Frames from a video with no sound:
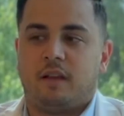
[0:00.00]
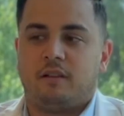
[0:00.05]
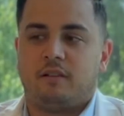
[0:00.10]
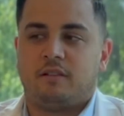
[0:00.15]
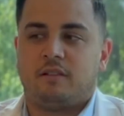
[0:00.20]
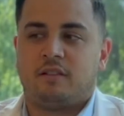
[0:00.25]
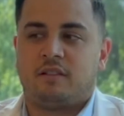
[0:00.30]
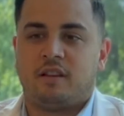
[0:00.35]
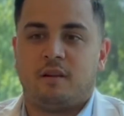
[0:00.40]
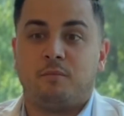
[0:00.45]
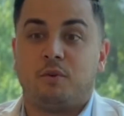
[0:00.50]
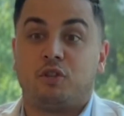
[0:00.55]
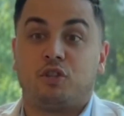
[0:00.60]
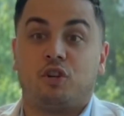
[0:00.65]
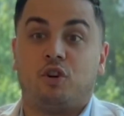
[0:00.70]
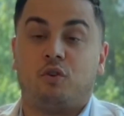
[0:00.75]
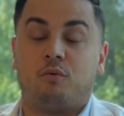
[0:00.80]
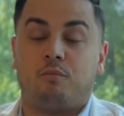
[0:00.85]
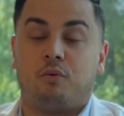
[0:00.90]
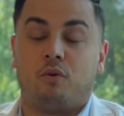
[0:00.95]
sim is
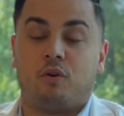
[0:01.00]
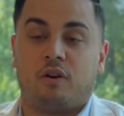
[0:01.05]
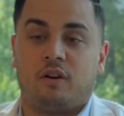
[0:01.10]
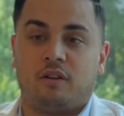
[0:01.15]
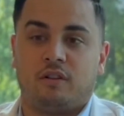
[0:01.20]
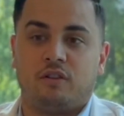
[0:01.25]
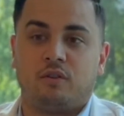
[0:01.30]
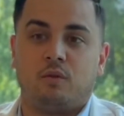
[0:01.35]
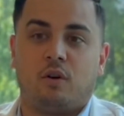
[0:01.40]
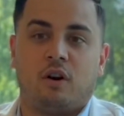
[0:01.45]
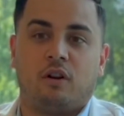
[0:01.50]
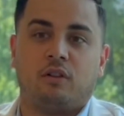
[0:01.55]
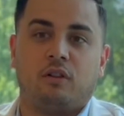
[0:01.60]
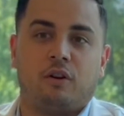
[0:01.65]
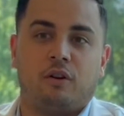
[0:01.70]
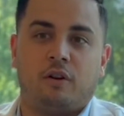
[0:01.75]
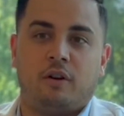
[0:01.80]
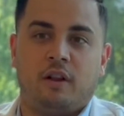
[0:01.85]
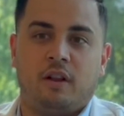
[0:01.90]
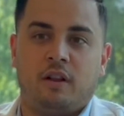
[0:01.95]
so important to our
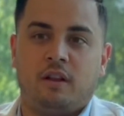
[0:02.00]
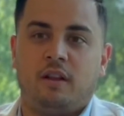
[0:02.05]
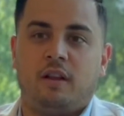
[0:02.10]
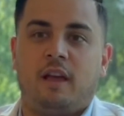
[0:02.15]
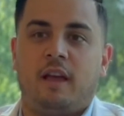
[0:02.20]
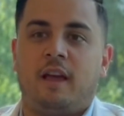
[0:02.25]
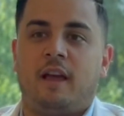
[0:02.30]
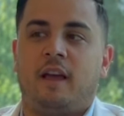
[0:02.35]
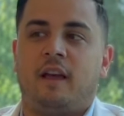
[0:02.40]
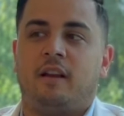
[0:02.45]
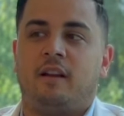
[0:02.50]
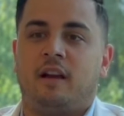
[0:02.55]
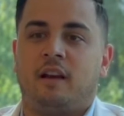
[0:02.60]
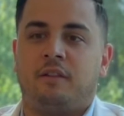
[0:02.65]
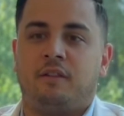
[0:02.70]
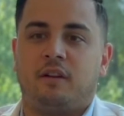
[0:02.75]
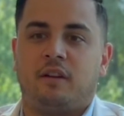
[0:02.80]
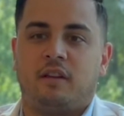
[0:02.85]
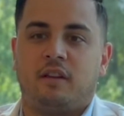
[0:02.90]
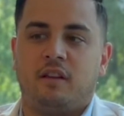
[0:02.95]
learning, and I
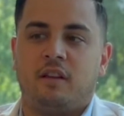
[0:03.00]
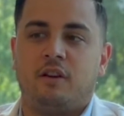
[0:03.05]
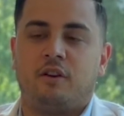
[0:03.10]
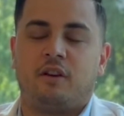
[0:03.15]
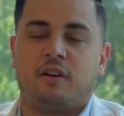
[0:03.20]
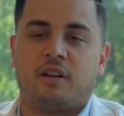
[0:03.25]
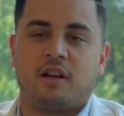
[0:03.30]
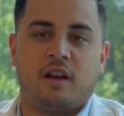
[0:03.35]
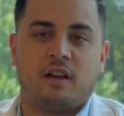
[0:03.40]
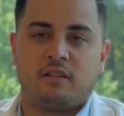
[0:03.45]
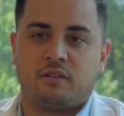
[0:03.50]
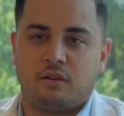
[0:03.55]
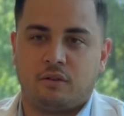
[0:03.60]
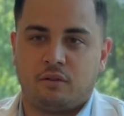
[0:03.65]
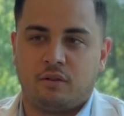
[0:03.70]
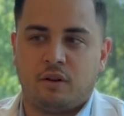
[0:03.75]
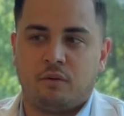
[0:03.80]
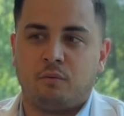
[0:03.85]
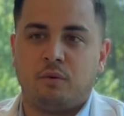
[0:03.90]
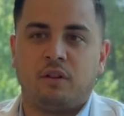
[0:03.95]
think here at
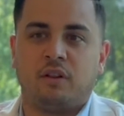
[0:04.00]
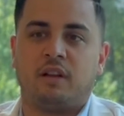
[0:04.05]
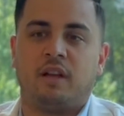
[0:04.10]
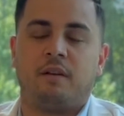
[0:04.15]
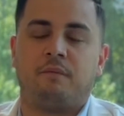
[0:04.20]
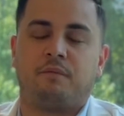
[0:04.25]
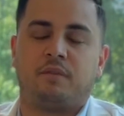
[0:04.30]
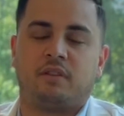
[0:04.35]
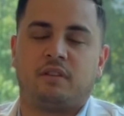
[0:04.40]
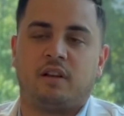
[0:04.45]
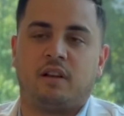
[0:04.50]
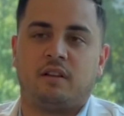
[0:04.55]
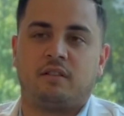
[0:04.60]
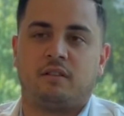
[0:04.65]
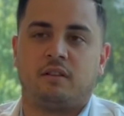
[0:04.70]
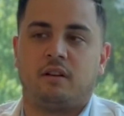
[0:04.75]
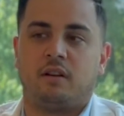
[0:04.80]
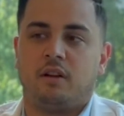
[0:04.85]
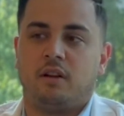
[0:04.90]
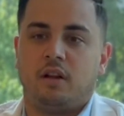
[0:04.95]
Geisinger they really emphasize
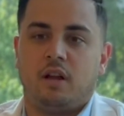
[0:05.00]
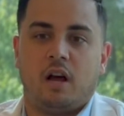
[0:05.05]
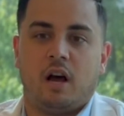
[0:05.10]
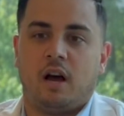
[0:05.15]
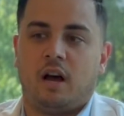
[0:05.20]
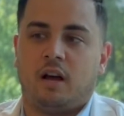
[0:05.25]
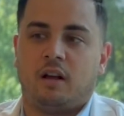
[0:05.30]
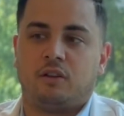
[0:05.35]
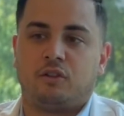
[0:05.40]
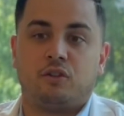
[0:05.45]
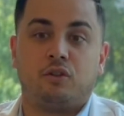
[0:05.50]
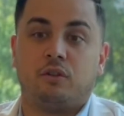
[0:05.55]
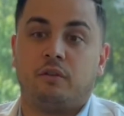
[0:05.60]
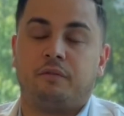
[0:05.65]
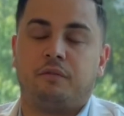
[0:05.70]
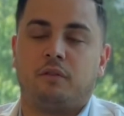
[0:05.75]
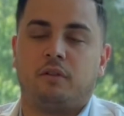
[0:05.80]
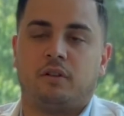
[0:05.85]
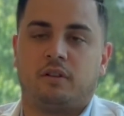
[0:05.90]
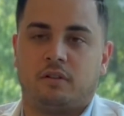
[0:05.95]
it to the
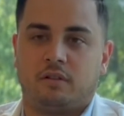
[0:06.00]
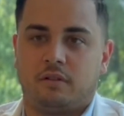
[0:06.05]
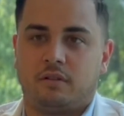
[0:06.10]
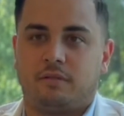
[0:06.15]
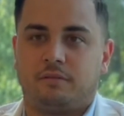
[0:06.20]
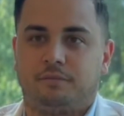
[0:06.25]
fullest.